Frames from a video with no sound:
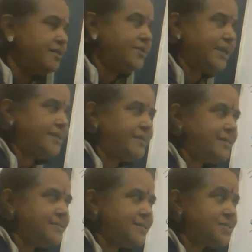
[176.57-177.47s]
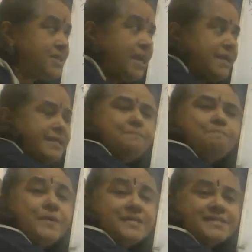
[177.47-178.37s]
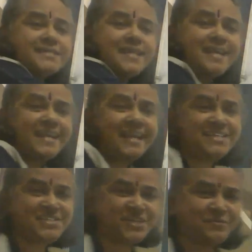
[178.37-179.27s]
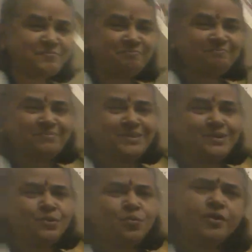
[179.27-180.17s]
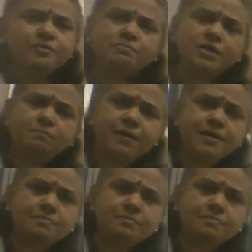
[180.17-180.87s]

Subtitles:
trade transaction, and impersonal ledger. What do you mean by